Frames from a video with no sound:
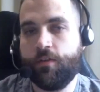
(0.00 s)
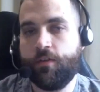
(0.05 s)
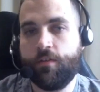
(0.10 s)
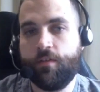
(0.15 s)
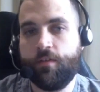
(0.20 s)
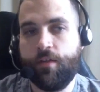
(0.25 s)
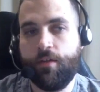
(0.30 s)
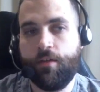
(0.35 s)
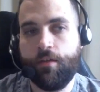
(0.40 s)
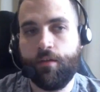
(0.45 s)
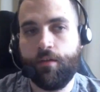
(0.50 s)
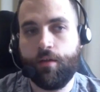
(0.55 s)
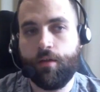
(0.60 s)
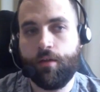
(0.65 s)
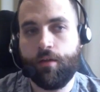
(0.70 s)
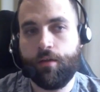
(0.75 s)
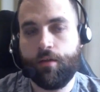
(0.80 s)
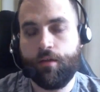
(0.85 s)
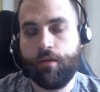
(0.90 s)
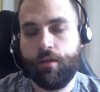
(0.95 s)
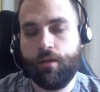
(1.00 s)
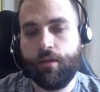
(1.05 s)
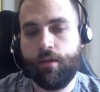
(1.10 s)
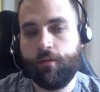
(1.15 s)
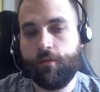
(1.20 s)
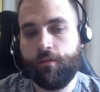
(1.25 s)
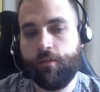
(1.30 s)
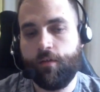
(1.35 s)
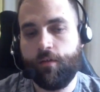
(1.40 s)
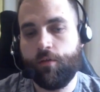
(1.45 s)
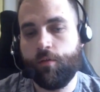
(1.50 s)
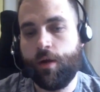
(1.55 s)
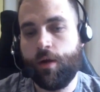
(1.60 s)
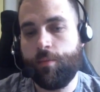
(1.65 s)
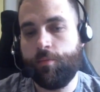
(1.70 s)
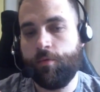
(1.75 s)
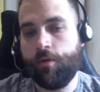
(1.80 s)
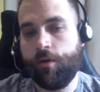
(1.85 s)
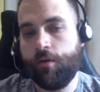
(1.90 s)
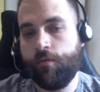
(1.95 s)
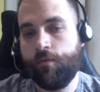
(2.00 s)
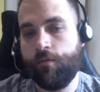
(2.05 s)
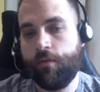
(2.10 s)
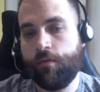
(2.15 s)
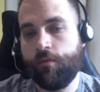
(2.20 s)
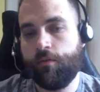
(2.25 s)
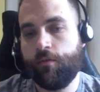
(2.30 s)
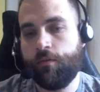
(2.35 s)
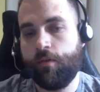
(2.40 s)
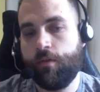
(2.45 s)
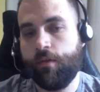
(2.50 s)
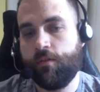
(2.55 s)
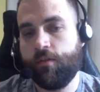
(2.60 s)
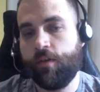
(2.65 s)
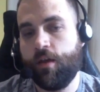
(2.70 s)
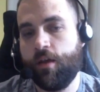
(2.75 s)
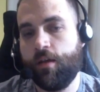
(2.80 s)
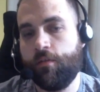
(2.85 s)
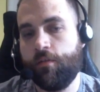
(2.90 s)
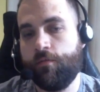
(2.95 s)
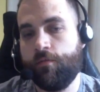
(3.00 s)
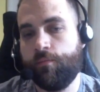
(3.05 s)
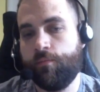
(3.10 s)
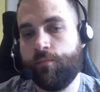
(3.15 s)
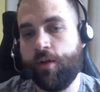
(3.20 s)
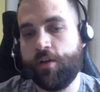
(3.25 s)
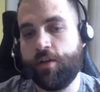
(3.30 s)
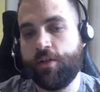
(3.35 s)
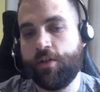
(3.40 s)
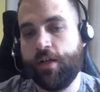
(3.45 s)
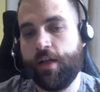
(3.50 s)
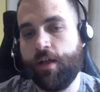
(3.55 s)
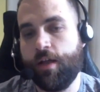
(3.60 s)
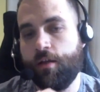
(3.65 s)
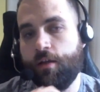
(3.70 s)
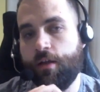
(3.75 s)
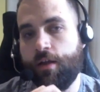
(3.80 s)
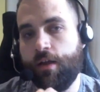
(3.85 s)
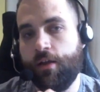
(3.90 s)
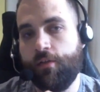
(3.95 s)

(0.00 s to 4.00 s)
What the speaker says: to see the ETC cooperative is kind of branching out, and I